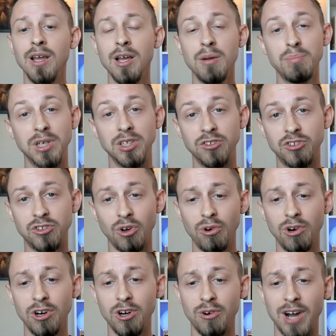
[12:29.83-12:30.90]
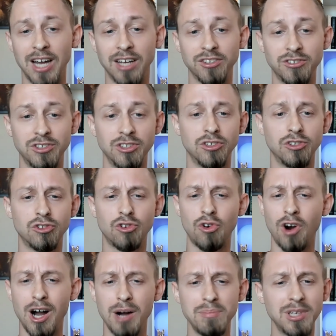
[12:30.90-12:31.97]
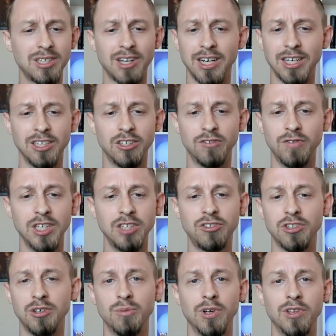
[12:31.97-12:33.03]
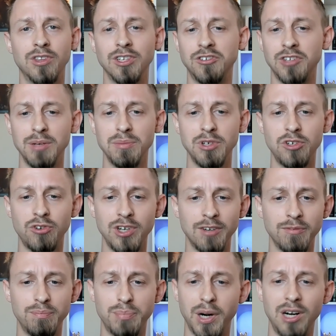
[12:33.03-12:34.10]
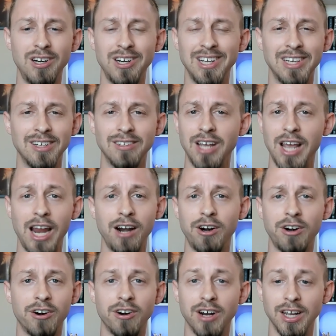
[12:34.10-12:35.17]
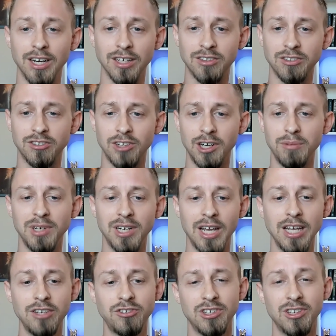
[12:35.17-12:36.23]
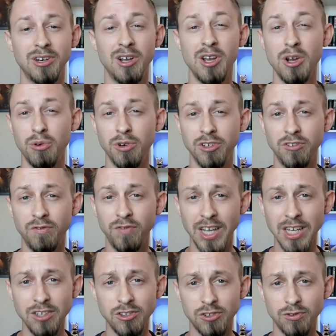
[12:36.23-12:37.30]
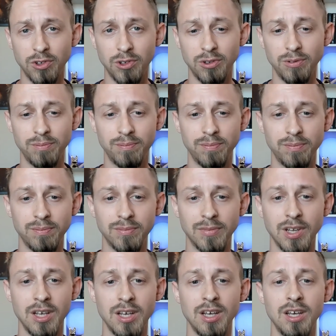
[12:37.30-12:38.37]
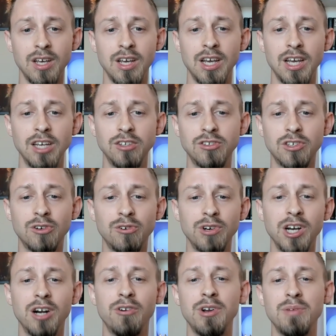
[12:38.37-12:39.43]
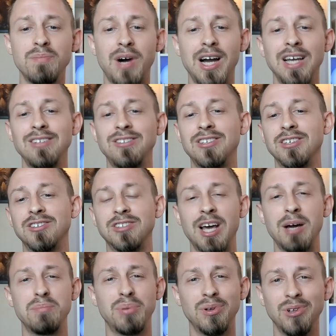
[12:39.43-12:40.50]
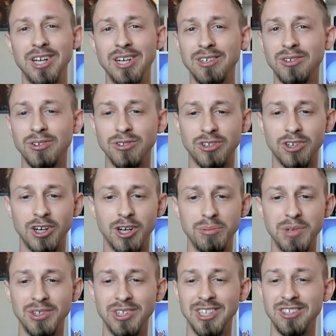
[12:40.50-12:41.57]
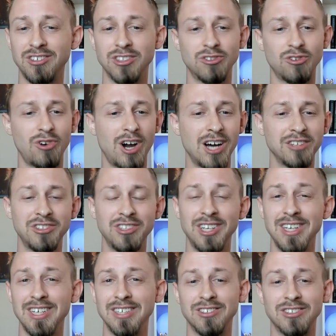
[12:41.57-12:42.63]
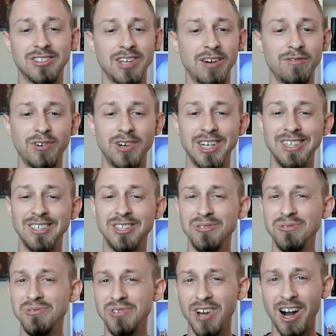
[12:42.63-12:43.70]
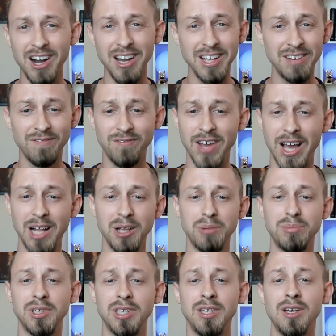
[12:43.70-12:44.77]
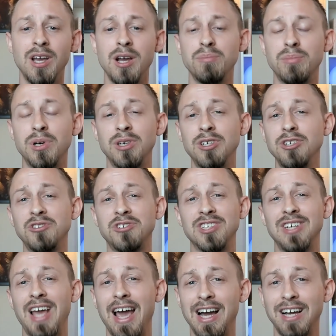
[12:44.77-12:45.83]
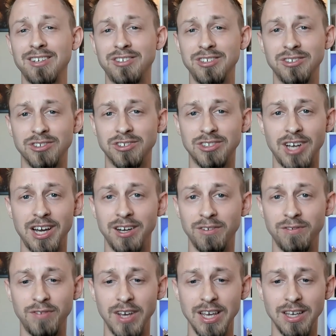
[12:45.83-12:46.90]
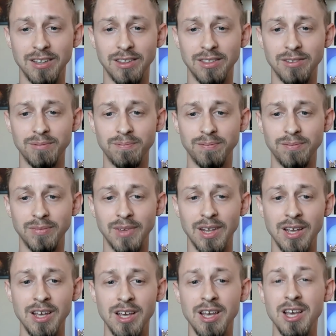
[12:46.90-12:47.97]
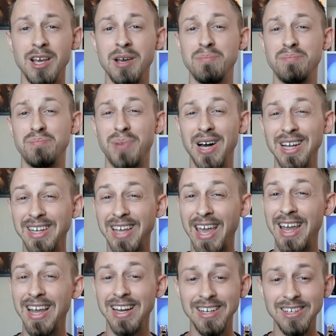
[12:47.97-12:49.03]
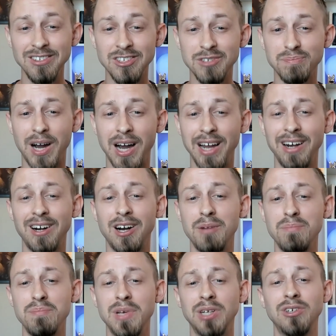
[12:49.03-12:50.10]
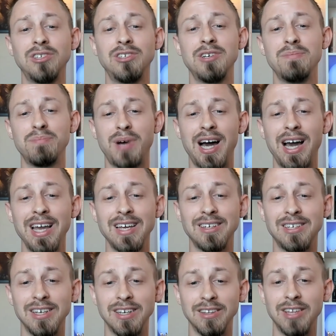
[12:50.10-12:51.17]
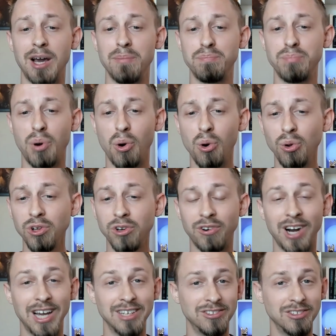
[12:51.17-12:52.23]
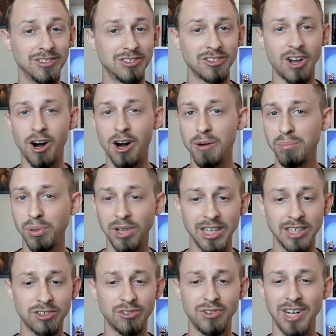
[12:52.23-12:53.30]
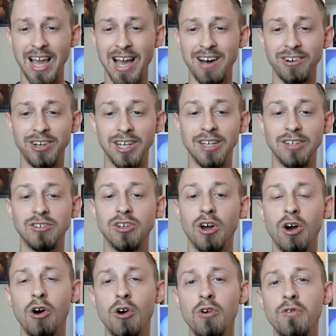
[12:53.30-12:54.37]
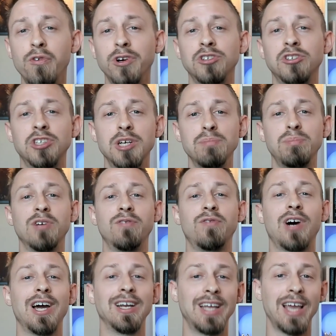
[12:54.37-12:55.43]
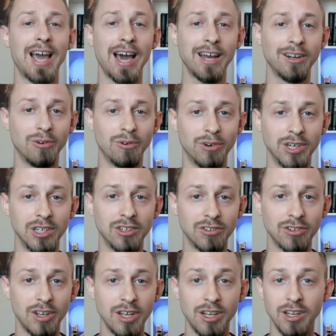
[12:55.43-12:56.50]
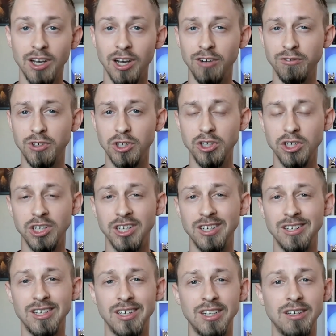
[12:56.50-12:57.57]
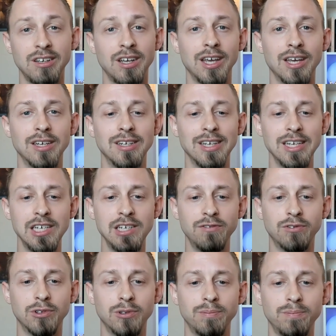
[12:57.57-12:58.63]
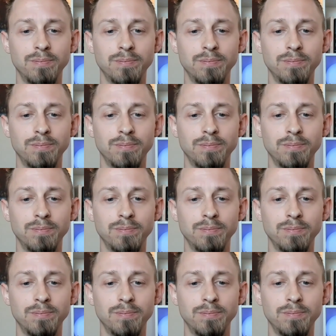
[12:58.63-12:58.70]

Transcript: But Zoroaster's traumatized vision, with its imagery of burning, terror, and extermination, was vengeful. His career reminds us that political turbulence, atrocity, and suffering do not infallibly produce an axial-style faith, but can inspire a militant piety that polarizes complex reality into oversimplified categories of good and evil."